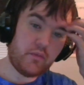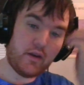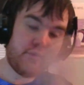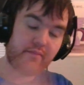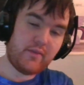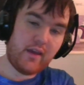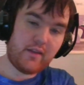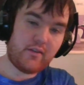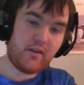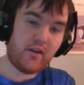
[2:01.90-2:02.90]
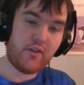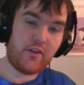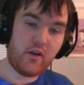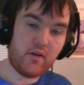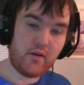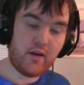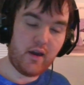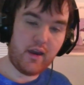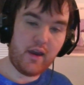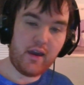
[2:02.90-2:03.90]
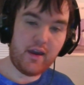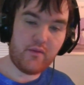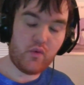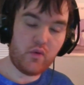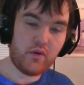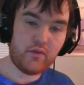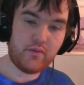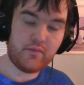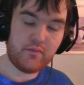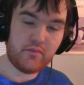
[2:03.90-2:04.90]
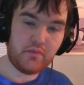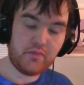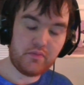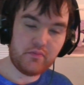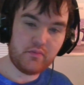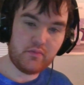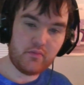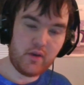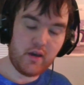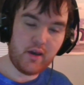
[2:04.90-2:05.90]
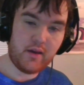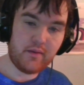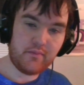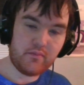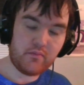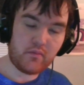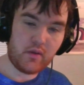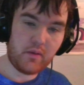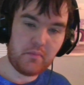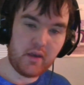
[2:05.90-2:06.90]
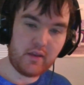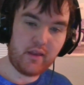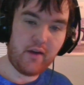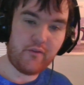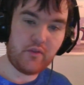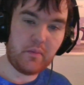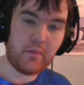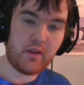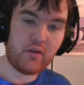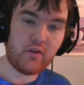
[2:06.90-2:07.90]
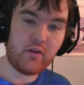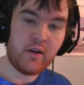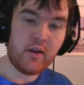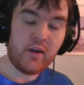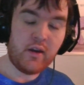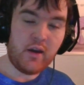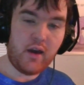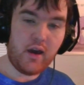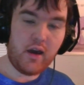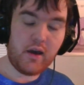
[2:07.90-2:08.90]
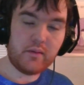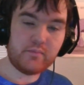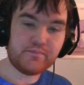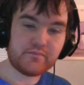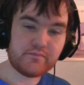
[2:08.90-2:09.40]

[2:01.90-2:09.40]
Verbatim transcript: but that's not on there. I, I have a role, uh, picked out for the butler. Um,